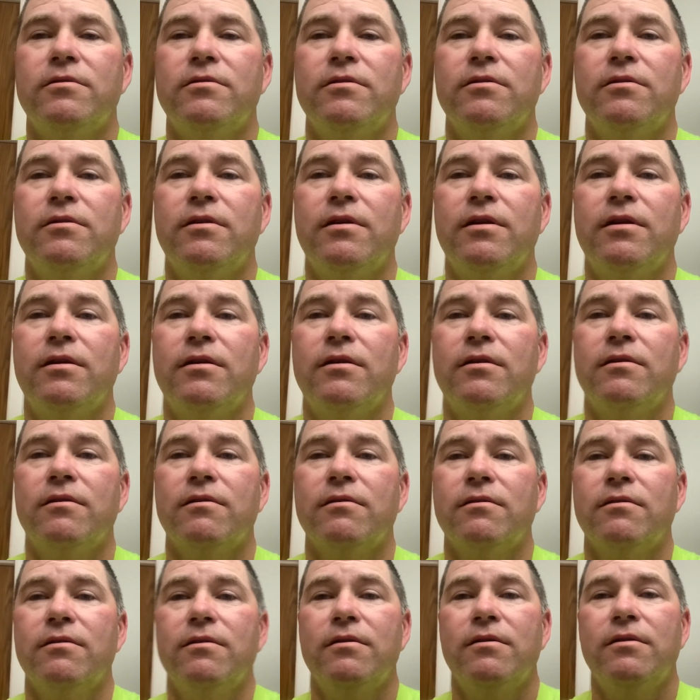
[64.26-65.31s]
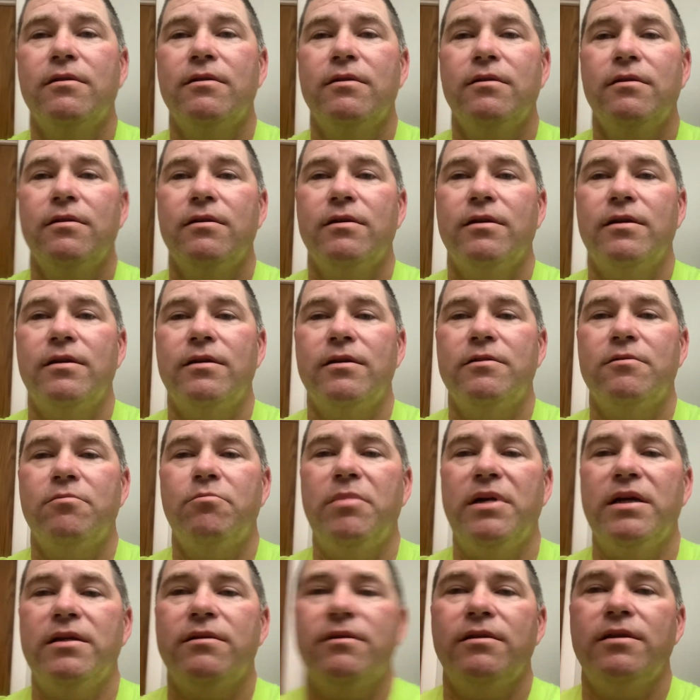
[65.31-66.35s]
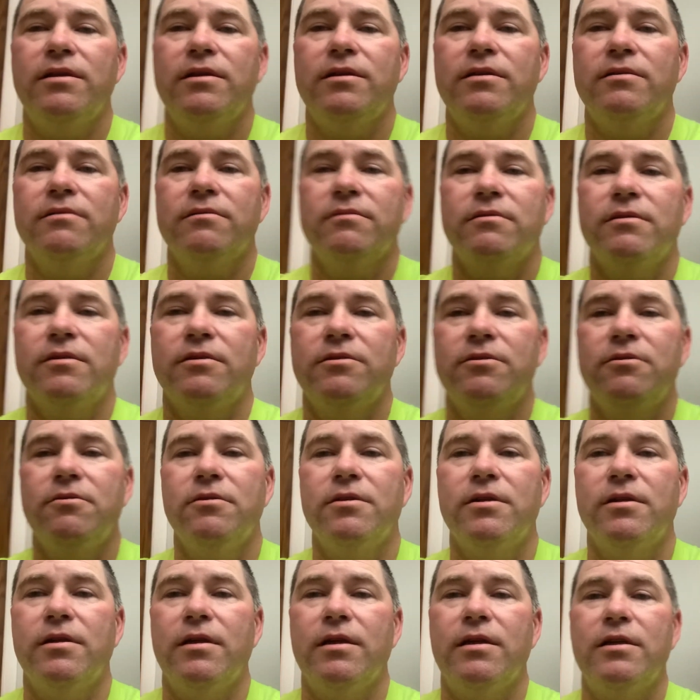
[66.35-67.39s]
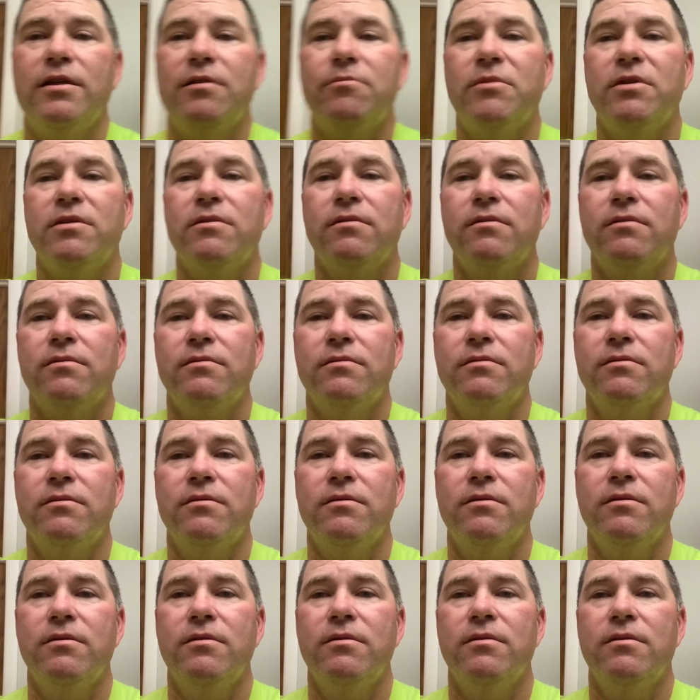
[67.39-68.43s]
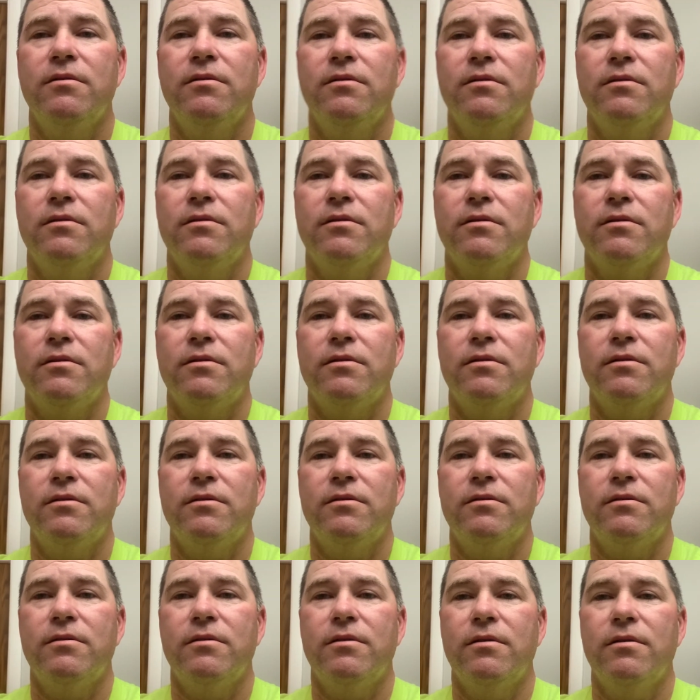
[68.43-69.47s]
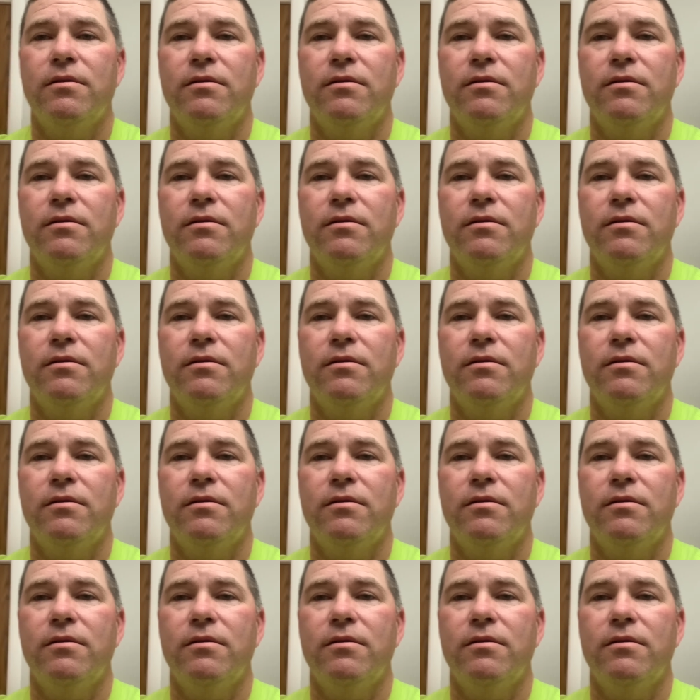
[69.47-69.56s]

in there and it's bendy and you can aim it. And